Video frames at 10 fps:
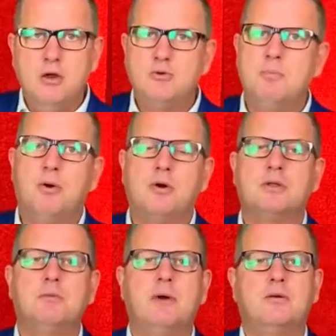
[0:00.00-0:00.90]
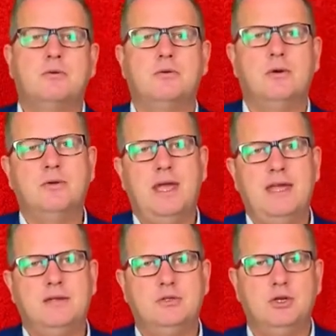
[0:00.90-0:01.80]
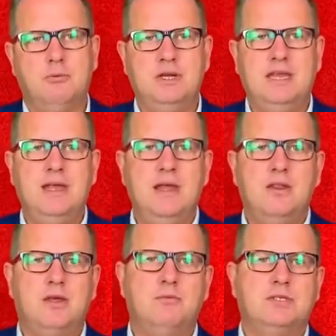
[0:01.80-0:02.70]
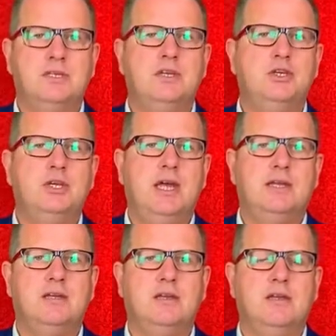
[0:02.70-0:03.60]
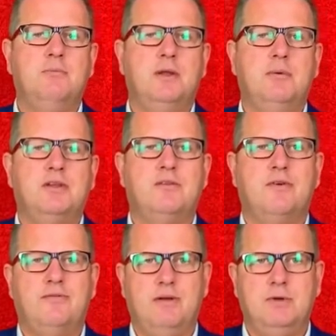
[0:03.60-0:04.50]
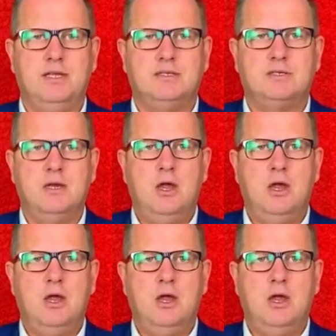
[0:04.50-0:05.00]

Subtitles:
reported about Corona aid in Germany that was initiated and implemented for families.